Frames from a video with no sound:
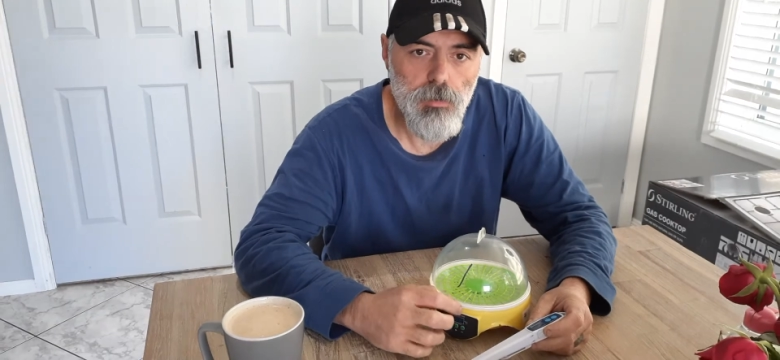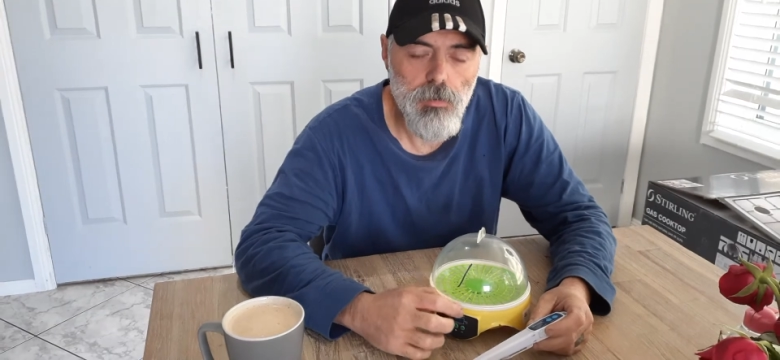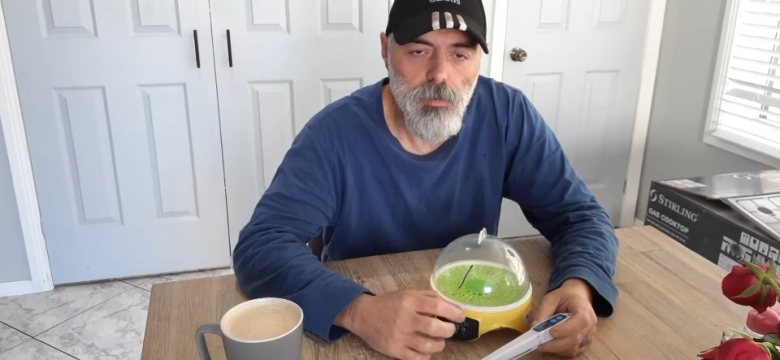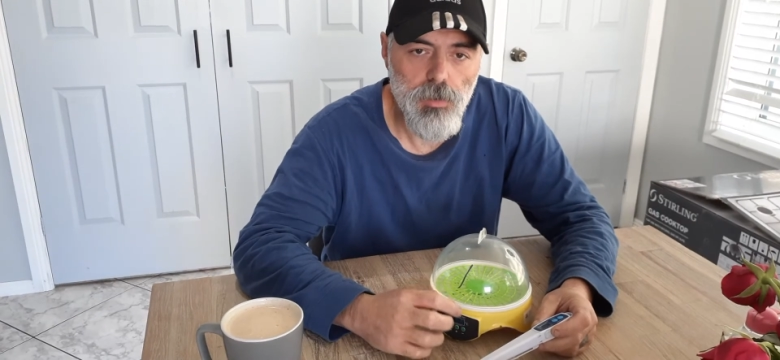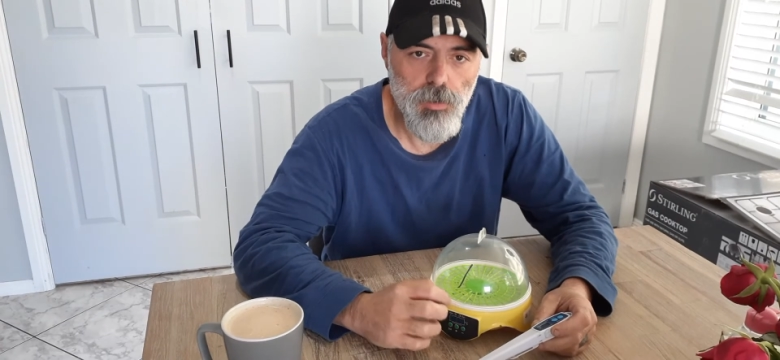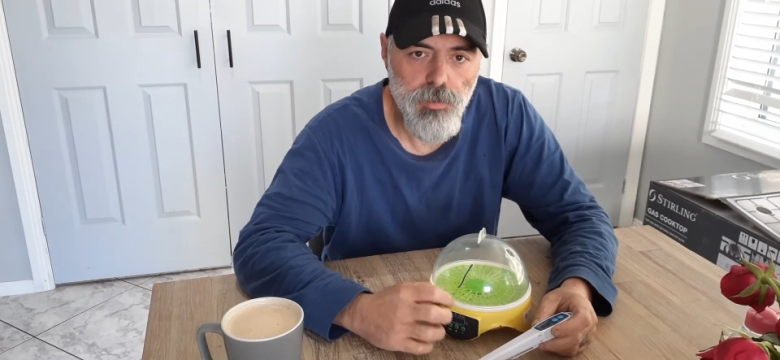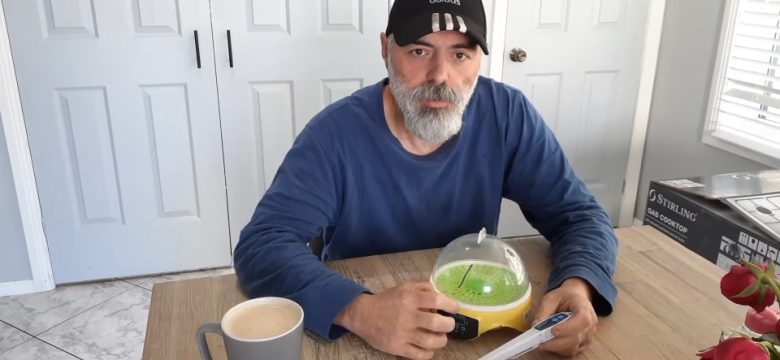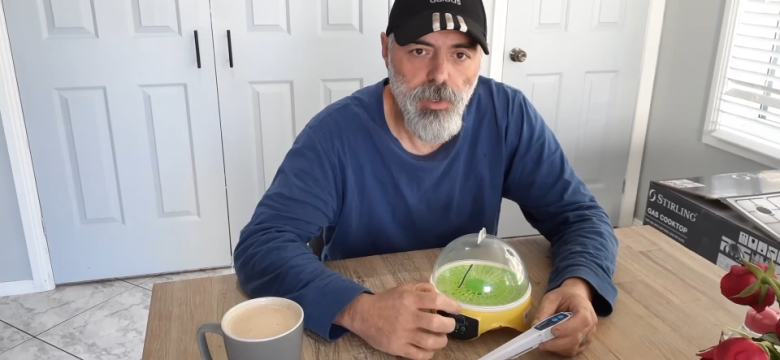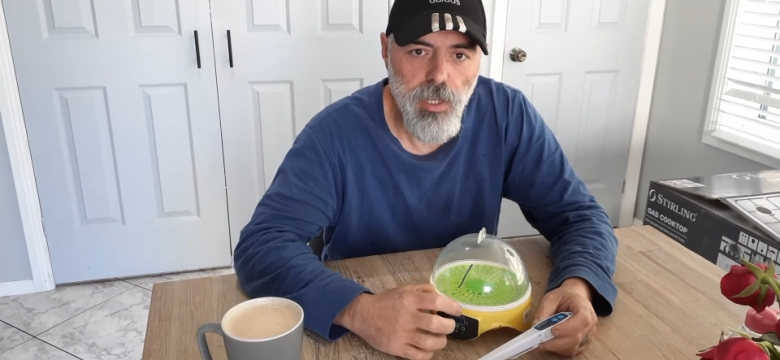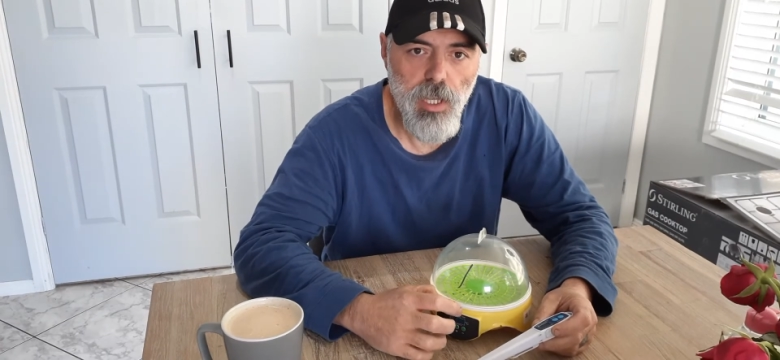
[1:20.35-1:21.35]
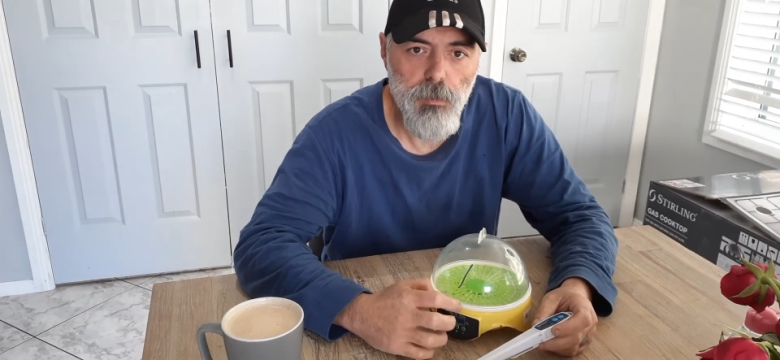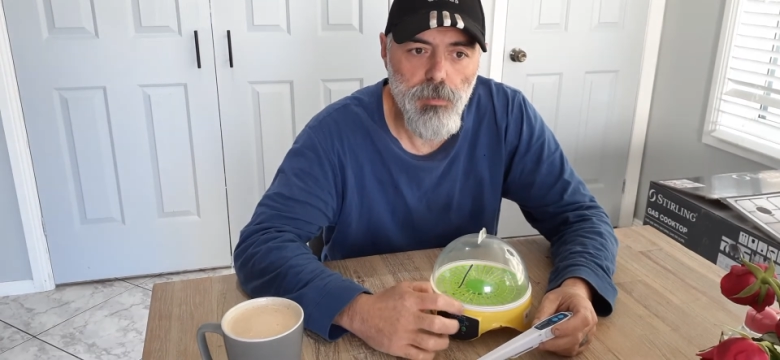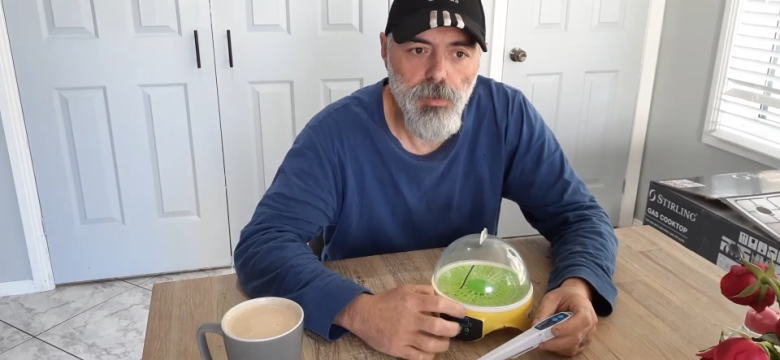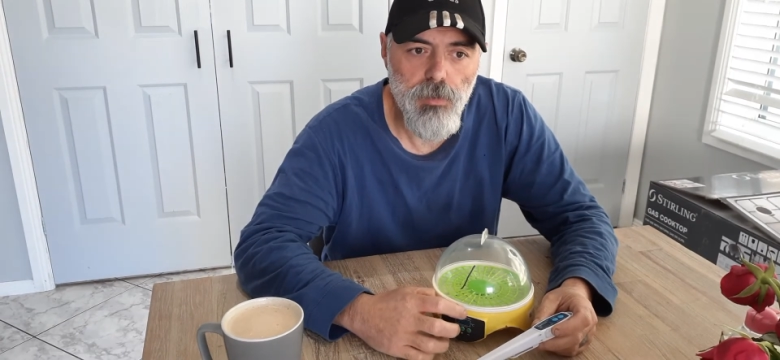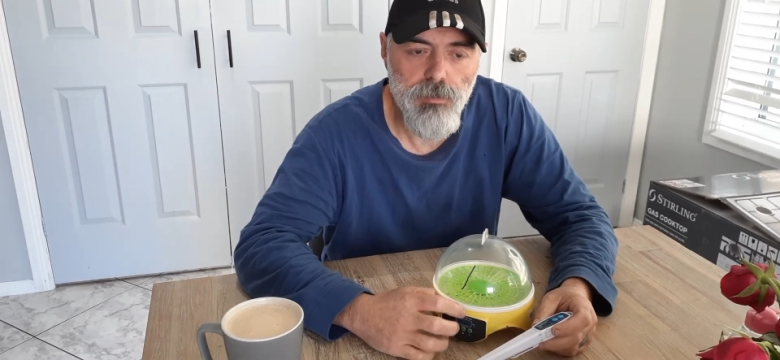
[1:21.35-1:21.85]
which was
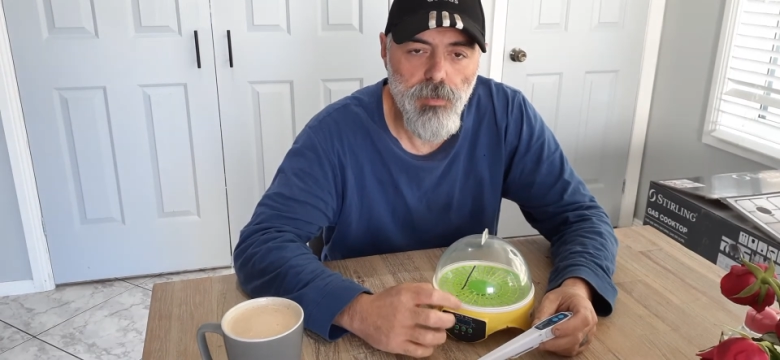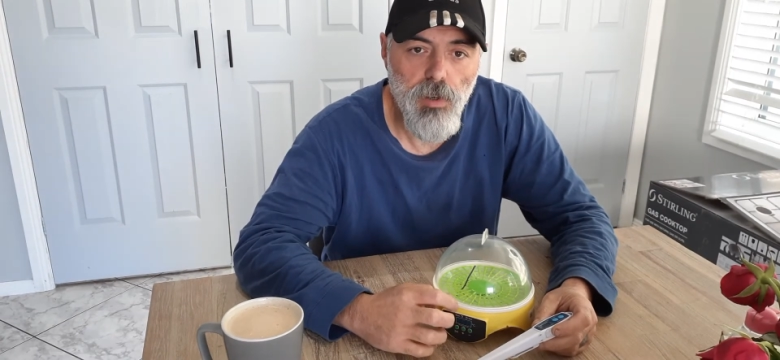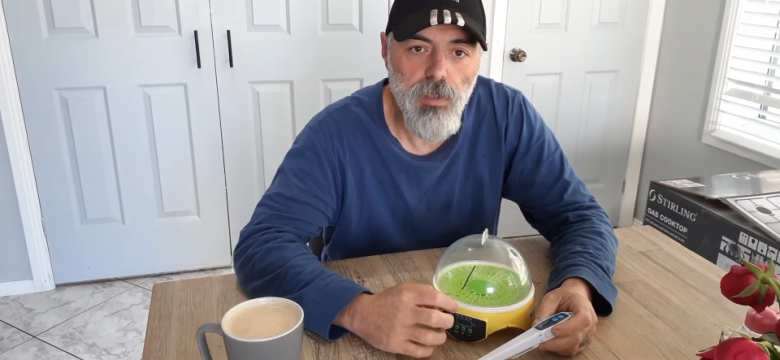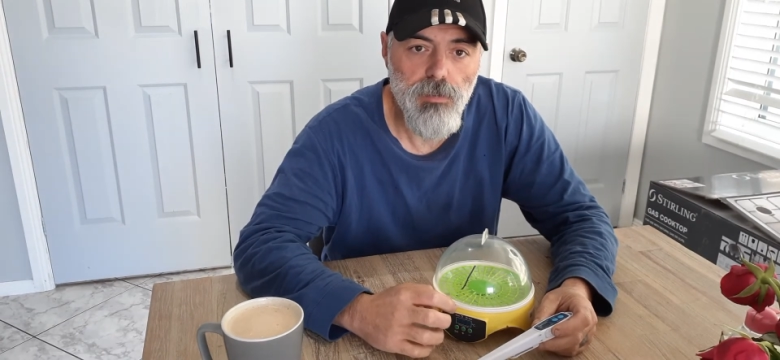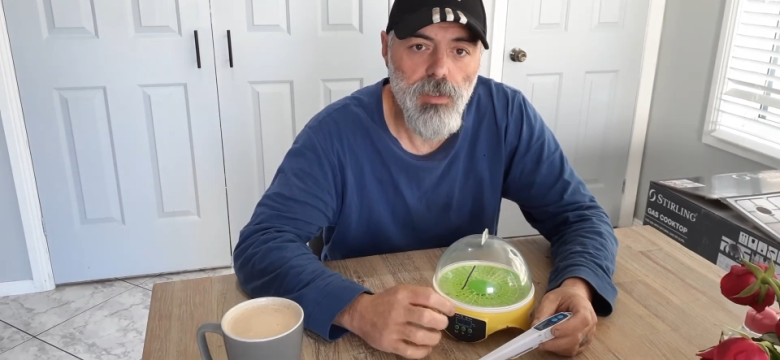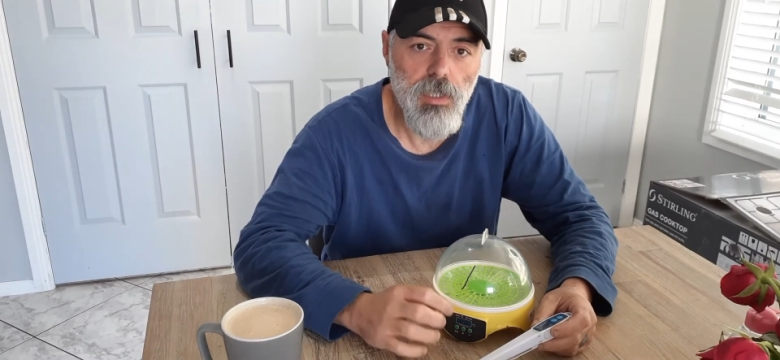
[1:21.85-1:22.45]
38.5,